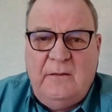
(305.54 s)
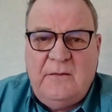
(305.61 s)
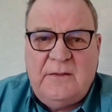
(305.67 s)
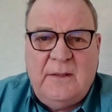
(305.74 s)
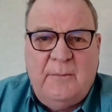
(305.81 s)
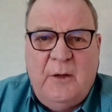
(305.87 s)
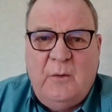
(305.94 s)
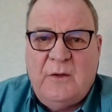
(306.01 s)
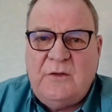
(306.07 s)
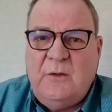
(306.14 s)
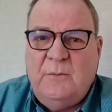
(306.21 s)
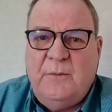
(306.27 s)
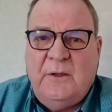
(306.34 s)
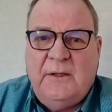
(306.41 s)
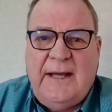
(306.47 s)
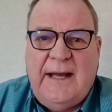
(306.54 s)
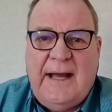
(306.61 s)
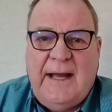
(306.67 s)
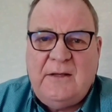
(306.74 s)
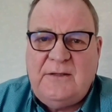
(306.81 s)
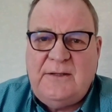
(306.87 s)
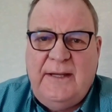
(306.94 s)
somebody wants to build a
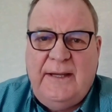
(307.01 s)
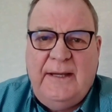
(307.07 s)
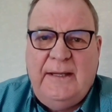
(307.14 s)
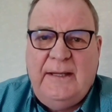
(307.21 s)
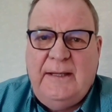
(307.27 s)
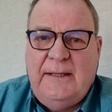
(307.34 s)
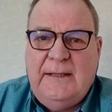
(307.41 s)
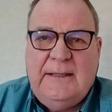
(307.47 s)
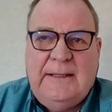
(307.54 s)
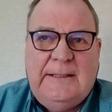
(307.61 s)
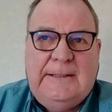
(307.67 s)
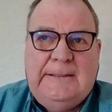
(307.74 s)
house in